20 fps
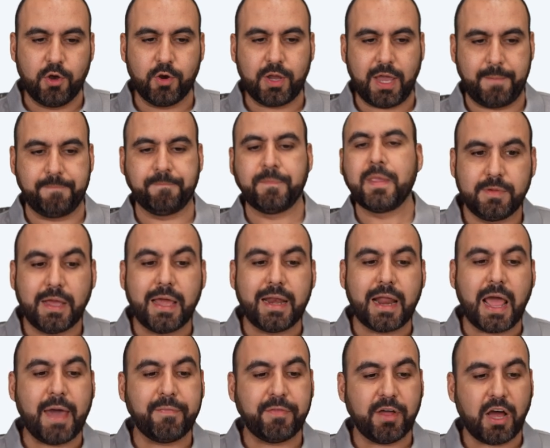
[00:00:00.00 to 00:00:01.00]
Okay, and
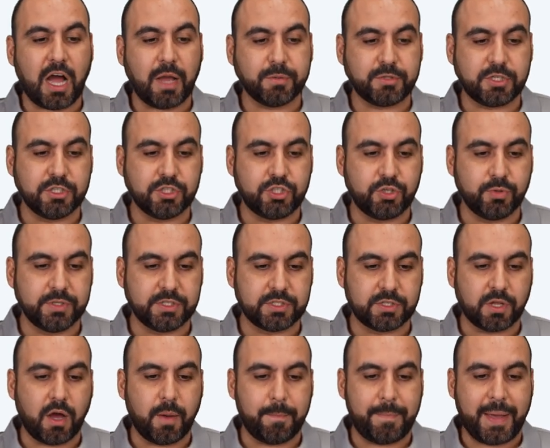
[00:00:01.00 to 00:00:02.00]
I have the option to
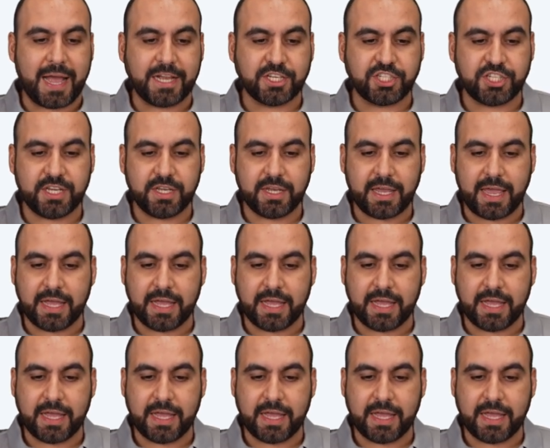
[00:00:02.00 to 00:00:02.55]
install Apache,